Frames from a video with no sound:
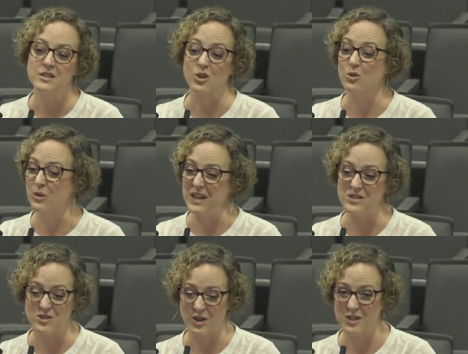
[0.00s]
It's a
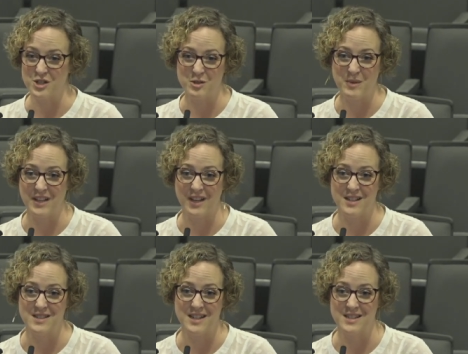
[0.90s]
great structure
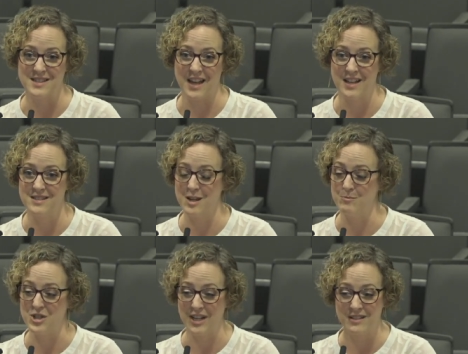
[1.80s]
because it sets
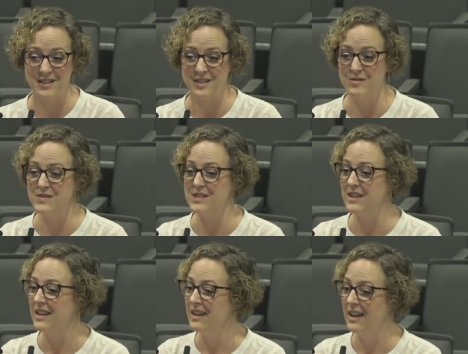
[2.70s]
objectives,
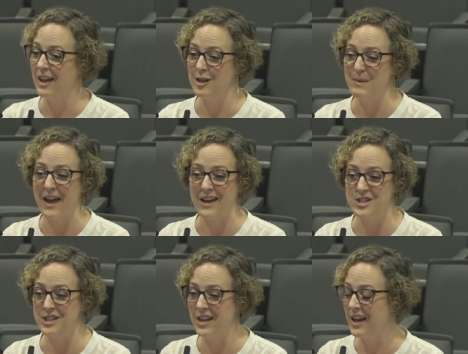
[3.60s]

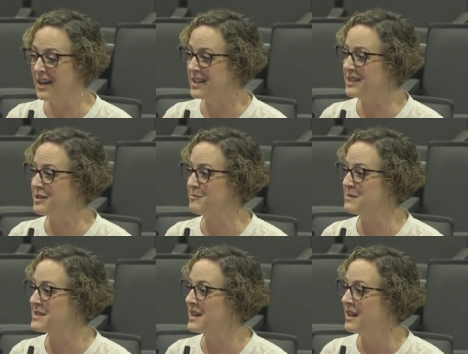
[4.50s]
action
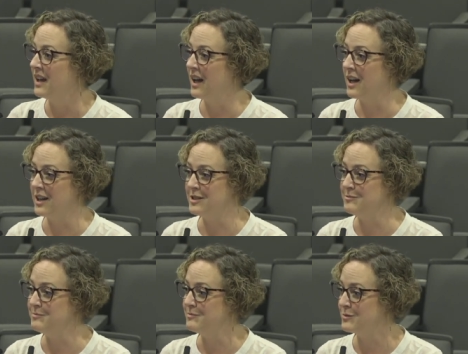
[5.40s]
items,
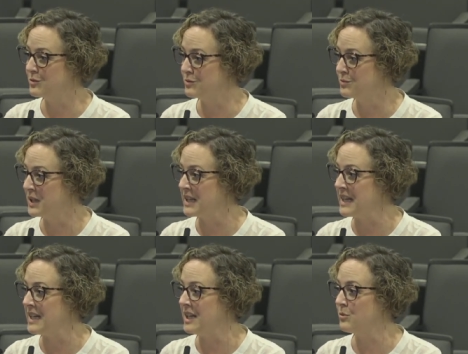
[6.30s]

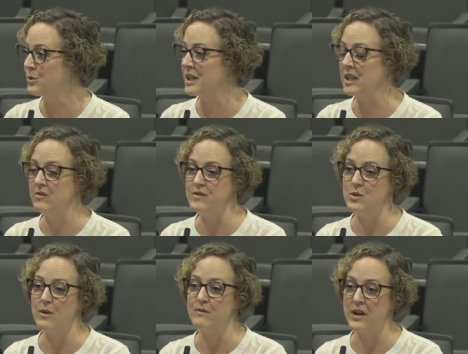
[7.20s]
really gives
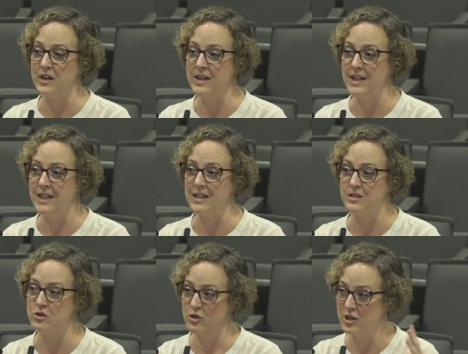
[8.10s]
you a very
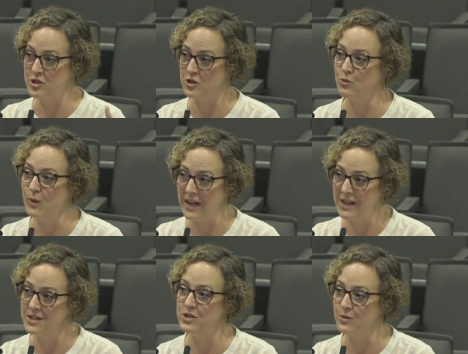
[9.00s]
structured
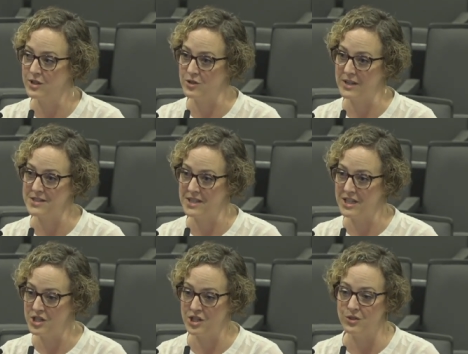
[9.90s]
way to address an
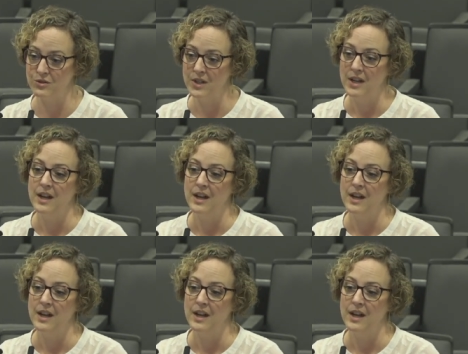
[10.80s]
issue.